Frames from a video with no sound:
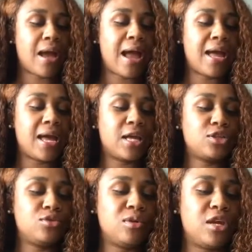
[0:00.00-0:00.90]
I
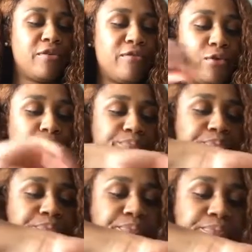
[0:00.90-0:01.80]
had to interview
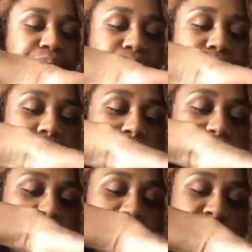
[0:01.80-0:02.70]

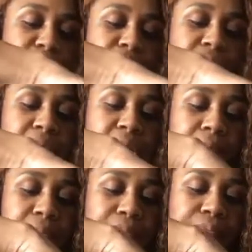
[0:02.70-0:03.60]
a veteran, right?